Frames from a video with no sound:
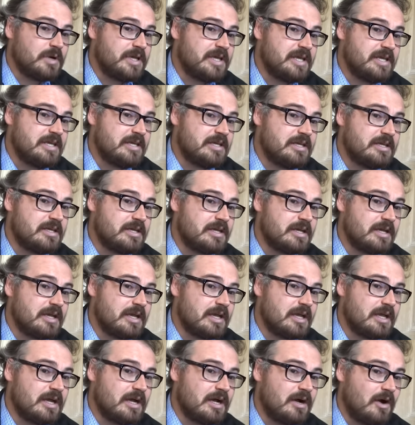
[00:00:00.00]
We
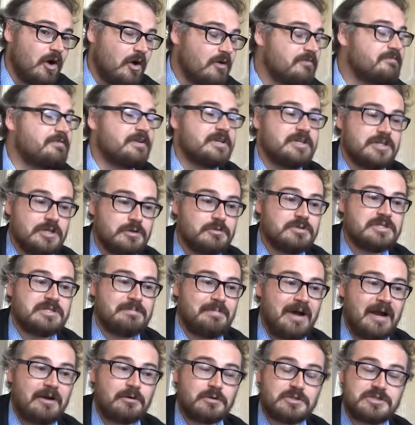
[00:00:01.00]
often
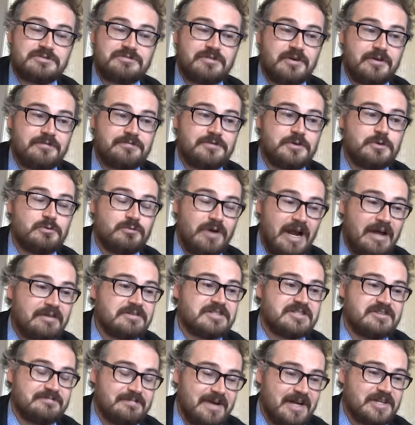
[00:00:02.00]
use the barrels for a few
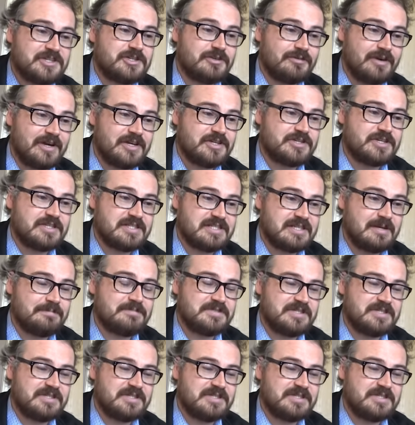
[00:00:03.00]
rounds of maturation